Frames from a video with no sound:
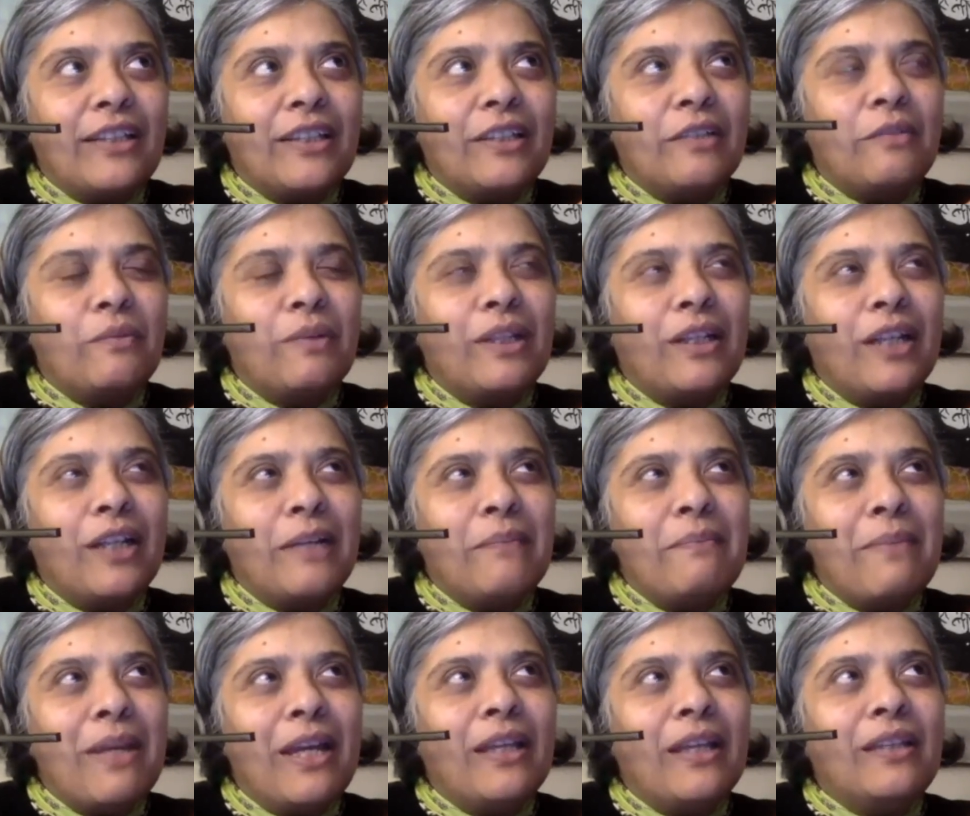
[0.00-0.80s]
when I
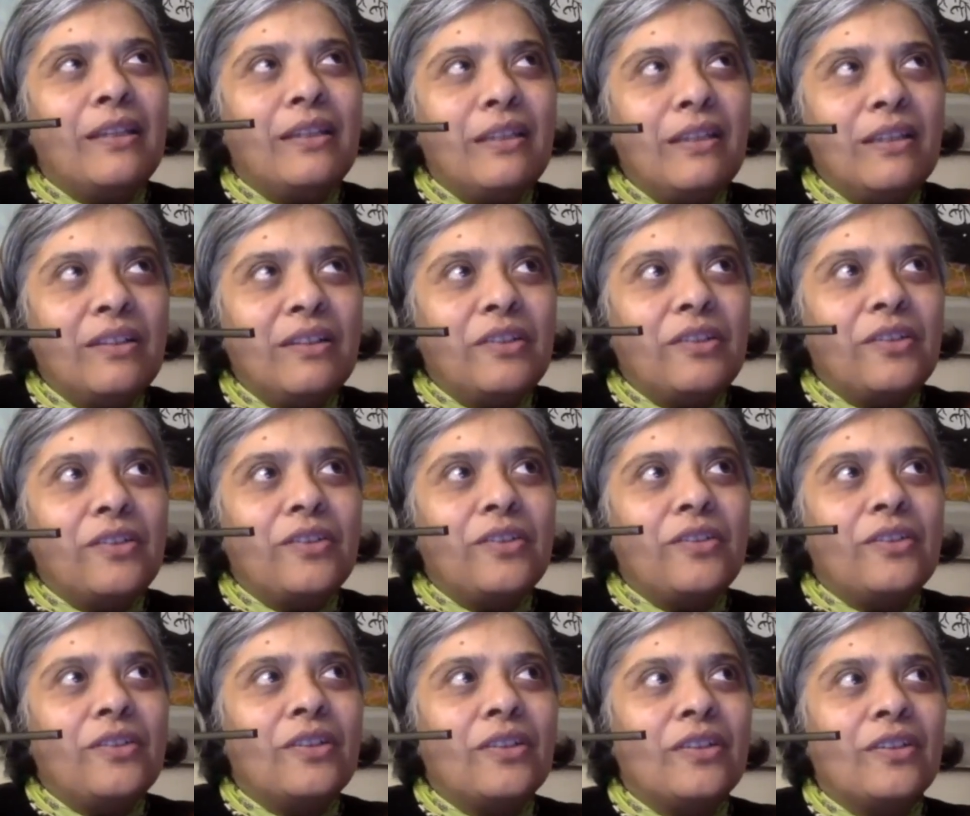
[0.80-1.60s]
met
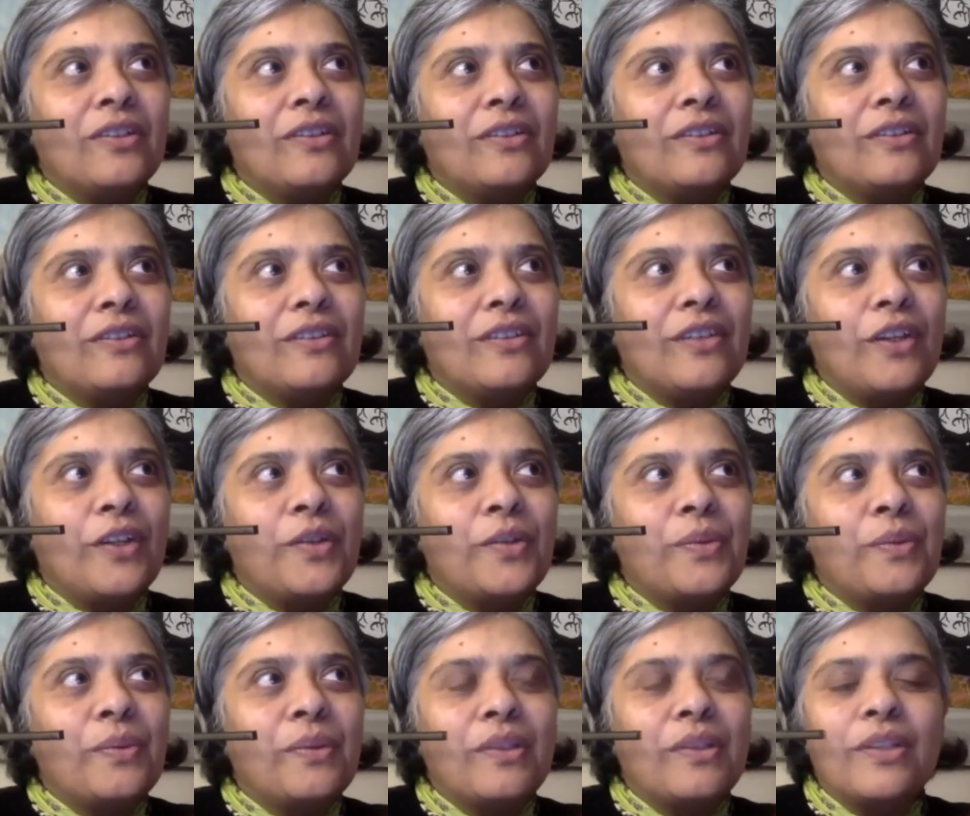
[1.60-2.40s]
you,
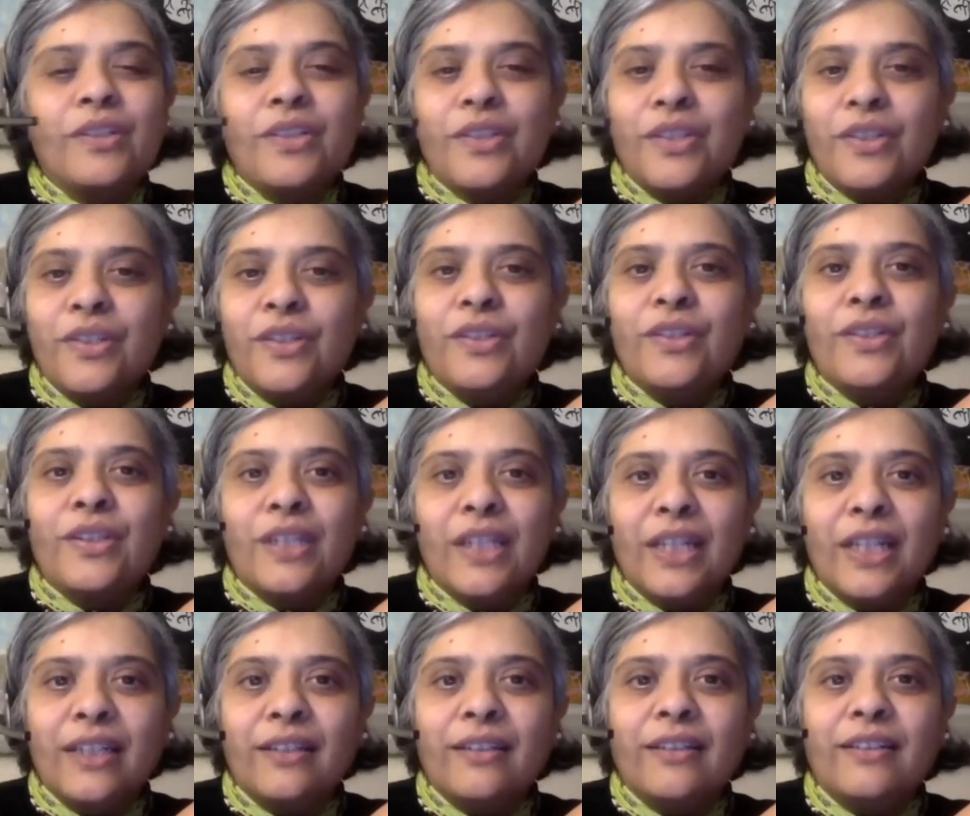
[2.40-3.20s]
those were the two
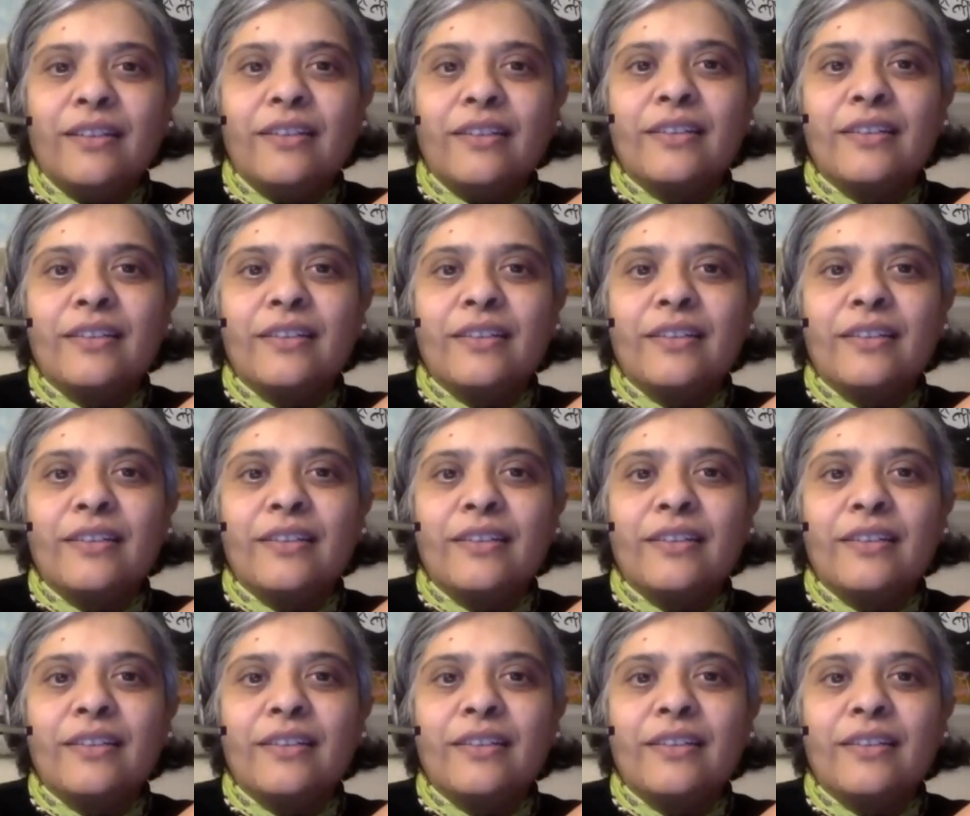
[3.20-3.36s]
things